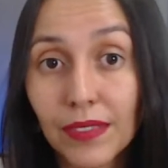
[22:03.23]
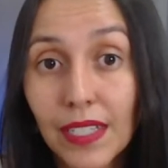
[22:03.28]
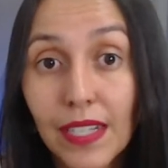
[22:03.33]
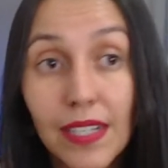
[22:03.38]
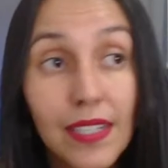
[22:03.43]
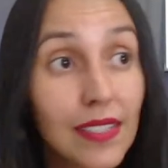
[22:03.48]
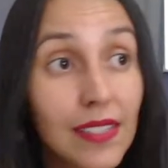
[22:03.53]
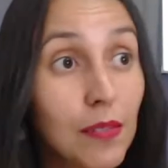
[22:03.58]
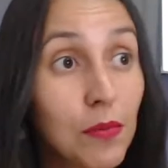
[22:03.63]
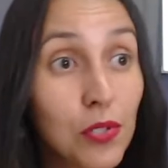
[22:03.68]

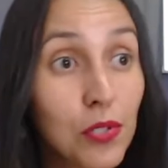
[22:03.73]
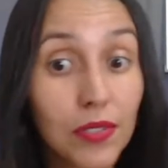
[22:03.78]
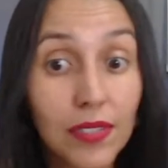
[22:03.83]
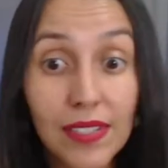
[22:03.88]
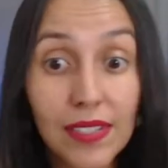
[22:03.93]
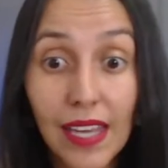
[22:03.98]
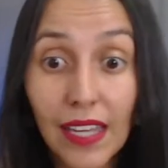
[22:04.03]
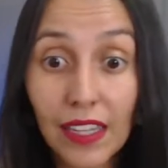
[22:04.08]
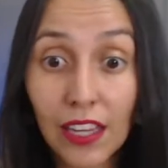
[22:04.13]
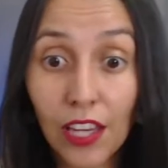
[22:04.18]
Some
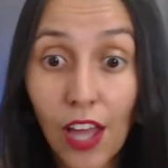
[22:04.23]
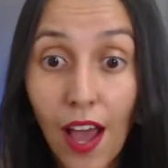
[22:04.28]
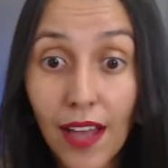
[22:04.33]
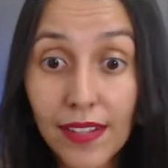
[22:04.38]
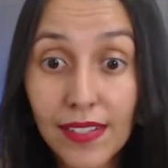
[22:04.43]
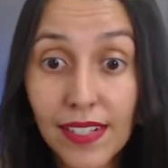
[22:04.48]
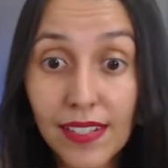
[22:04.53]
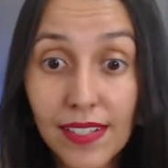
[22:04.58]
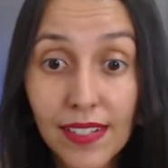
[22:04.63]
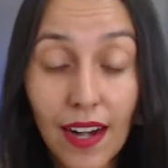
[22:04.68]
students get
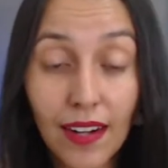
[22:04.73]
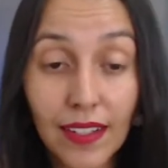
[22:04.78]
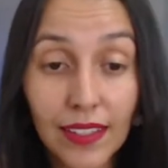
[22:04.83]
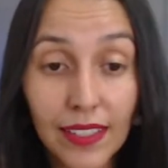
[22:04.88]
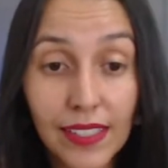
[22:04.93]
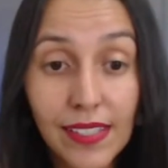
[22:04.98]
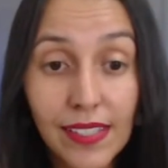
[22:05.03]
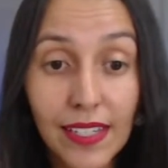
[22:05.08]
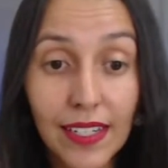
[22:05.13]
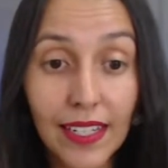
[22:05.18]
lost. They start
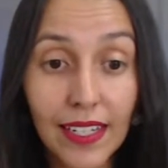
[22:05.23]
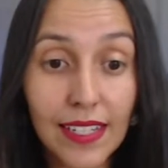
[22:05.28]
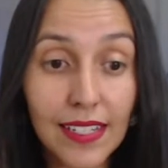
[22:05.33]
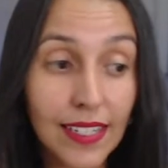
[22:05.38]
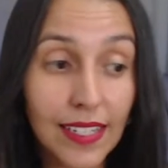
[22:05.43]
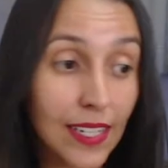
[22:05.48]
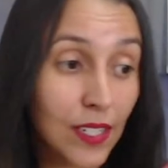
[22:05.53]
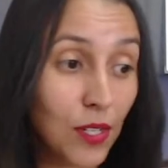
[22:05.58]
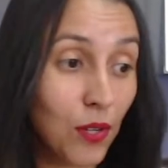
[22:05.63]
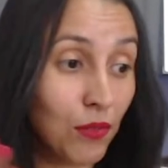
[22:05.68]
listening and
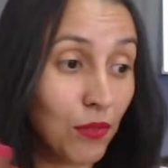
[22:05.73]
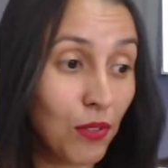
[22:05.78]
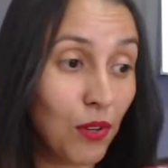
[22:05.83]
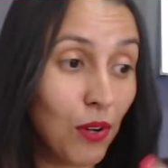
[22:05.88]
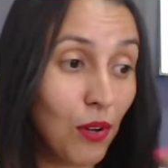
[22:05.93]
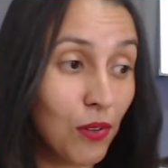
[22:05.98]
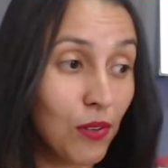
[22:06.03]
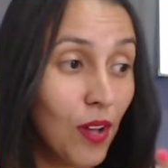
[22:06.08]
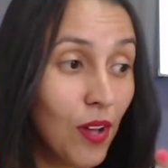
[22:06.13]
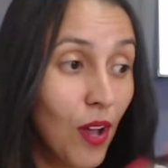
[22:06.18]
they don't
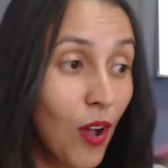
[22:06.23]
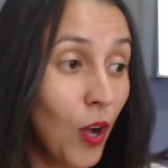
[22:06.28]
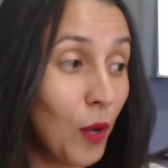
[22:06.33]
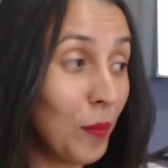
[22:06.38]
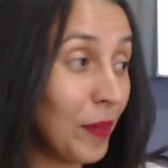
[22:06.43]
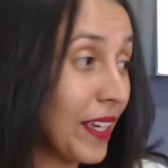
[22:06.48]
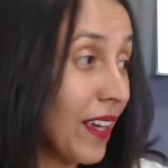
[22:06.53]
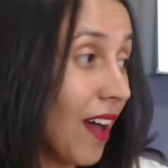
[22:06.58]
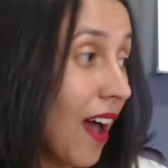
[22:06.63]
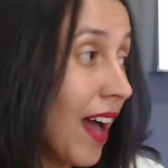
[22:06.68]
know, oh
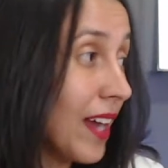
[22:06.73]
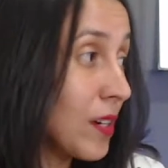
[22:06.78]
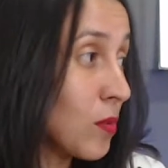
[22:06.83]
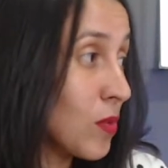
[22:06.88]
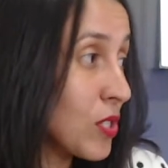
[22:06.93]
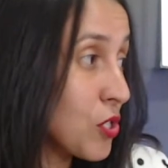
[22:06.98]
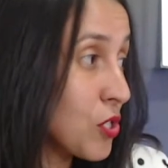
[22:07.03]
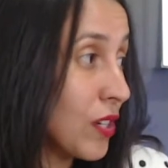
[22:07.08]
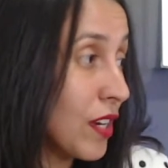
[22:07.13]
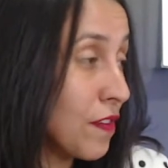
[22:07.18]
my God,
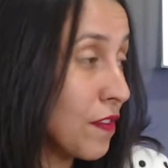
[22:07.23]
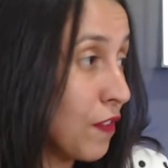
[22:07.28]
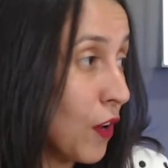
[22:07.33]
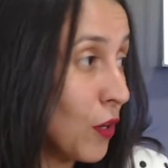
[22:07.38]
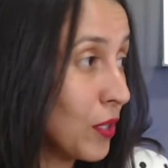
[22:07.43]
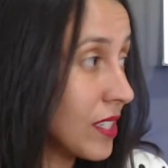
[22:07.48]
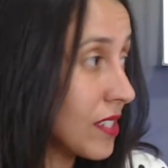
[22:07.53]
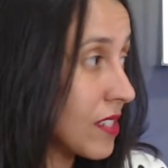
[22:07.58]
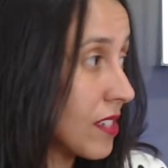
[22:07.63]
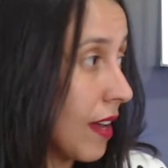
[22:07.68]
what should I
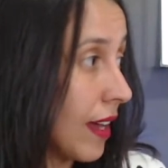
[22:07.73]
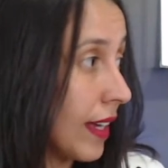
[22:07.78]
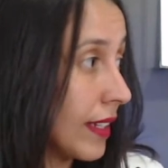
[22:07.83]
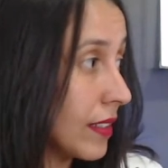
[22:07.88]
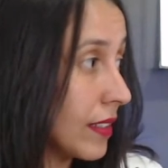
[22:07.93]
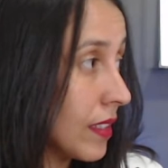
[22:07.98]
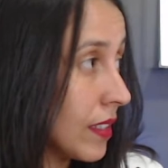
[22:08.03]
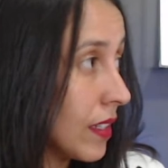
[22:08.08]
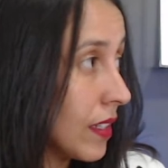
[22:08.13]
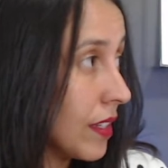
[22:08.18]
focus
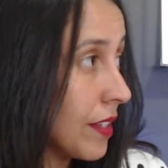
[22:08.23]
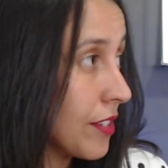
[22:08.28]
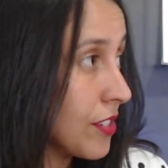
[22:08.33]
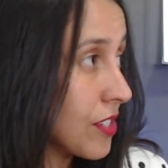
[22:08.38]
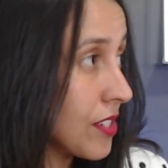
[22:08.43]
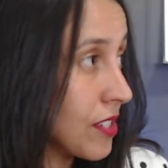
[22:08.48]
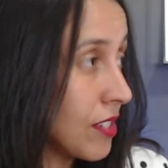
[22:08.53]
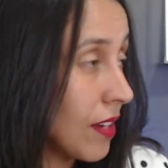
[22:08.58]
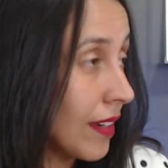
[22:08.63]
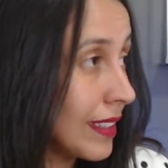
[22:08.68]
on?
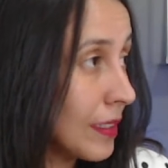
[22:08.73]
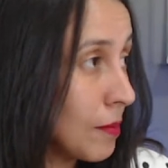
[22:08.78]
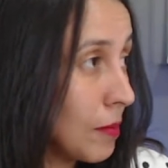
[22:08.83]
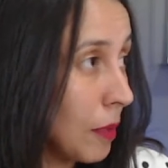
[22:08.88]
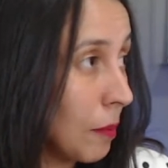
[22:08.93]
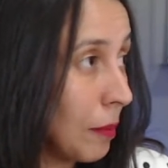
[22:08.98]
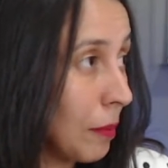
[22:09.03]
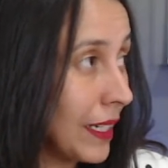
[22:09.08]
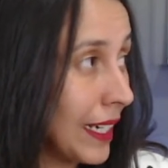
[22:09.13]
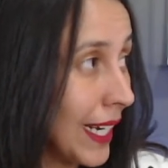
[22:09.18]
She's talking
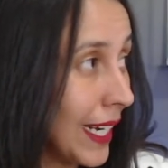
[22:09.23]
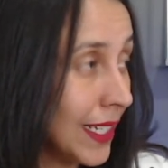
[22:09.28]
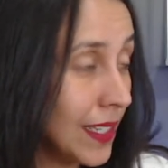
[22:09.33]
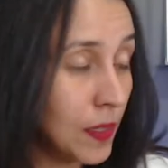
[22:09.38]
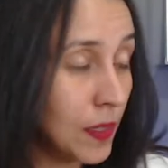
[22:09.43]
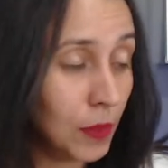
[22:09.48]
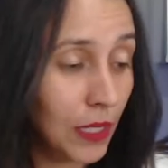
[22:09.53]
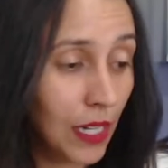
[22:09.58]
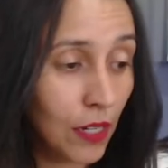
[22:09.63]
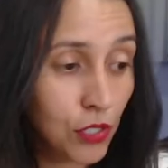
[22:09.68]
about
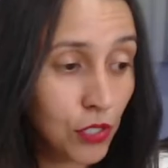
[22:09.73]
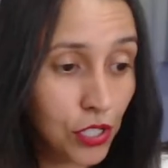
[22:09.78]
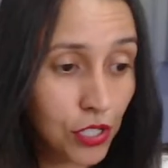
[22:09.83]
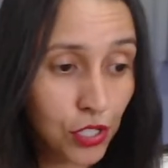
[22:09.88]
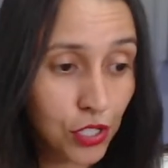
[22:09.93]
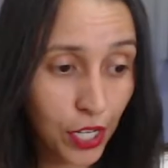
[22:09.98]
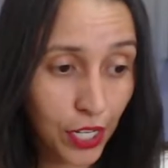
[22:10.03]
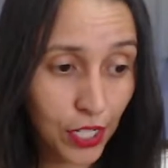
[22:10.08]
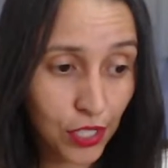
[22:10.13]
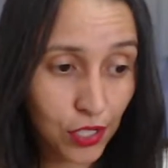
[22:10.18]
bananas, but now she
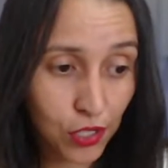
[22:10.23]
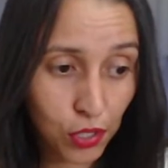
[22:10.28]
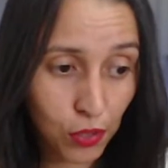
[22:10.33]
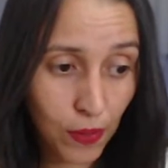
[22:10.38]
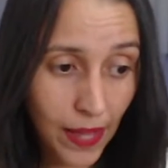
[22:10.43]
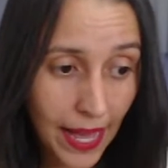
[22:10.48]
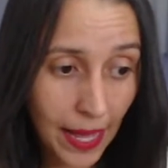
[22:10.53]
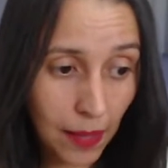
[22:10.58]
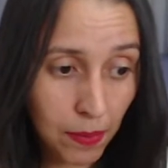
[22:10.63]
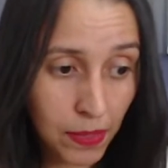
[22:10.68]
changed it
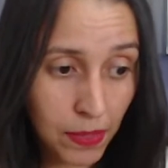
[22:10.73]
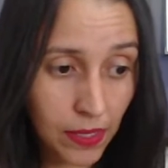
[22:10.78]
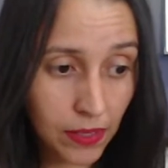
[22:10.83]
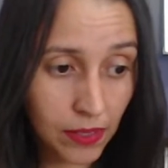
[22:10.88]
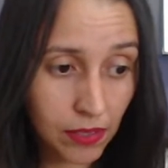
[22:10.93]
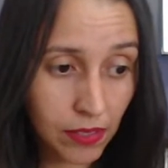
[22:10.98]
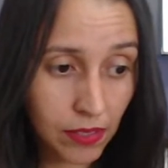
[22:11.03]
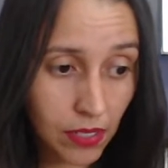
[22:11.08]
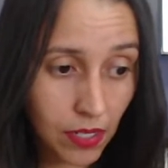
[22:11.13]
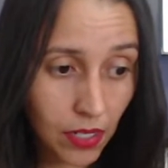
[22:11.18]
to
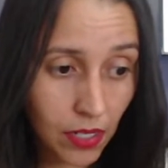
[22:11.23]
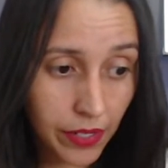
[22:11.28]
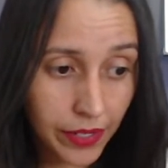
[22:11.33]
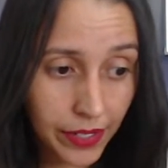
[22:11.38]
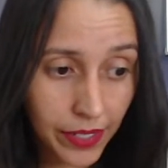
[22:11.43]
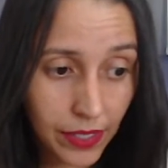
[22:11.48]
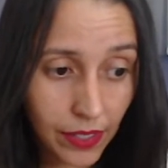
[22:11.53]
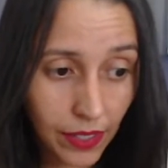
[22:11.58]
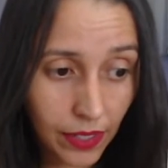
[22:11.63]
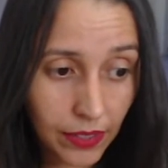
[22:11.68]
apples.
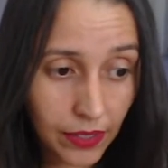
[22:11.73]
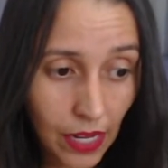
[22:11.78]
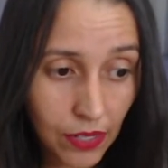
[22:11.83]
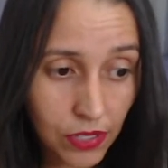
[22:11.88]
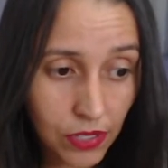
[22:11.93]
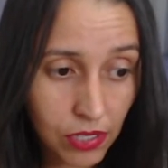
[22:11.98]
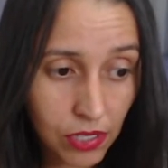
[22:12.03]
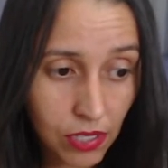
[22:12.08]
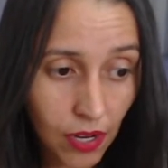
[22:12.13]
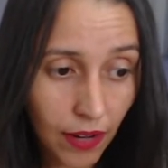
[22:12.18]
And now
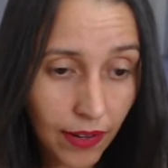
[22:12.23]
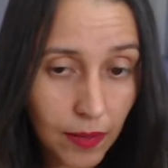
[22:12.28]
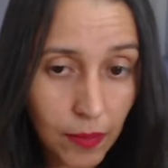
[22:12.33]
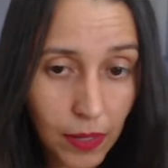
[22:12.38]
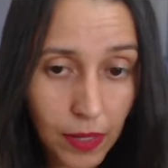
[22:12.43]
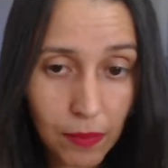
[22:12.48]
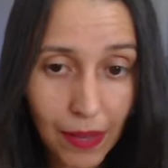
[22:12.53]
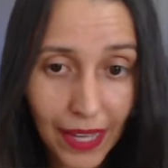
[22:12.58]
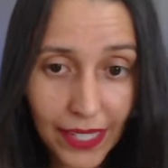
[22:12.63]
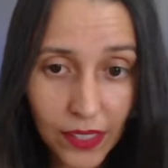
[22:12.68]
she's talking
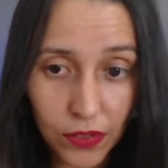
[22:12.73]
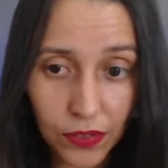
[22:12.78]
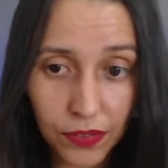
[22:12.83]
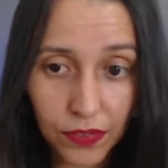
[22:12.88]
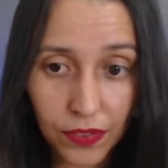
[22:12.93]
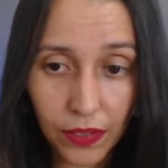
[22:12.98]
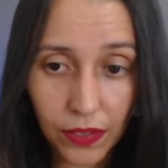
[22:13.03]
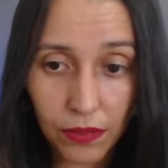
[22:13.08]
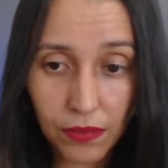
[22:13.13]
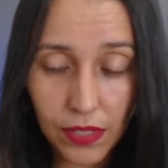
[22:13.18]
about
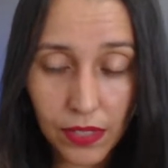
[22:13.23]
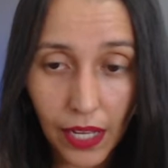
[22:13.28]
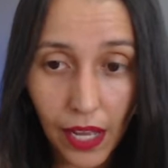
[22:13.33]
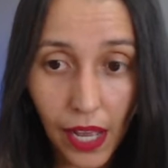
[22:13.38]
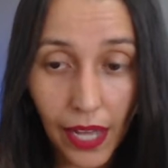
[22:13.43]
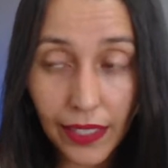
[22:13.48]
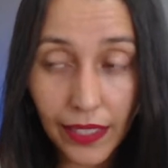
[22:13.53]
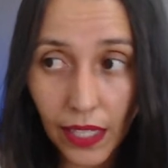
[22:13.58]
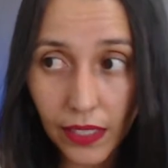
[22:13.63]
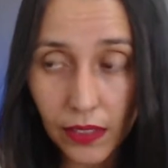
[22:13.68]
microphones.
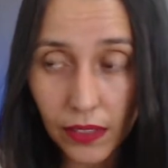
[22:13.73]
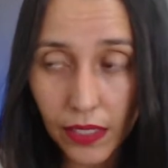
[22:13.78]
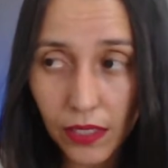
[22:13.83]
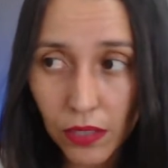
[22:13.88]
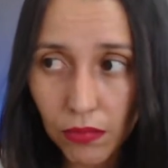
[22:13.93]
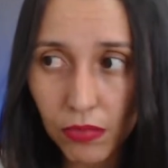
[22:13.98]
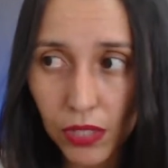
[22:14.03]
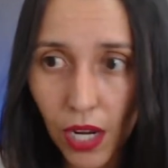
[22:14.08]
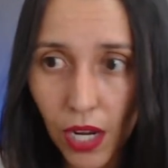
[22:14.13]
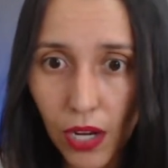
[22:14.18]
I
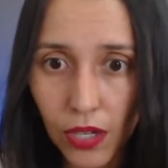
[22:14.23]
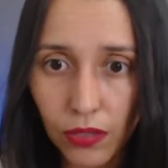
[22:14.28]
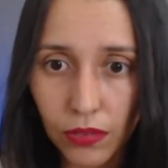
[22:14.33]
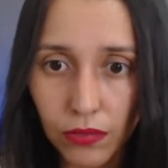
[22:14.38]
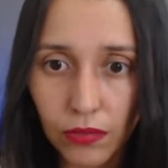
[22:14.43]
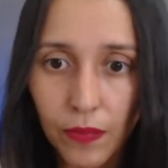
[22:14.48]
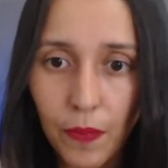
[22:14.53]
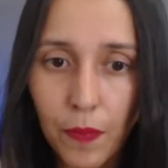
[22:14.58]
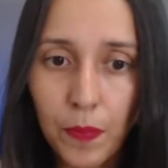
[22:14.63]
don't know.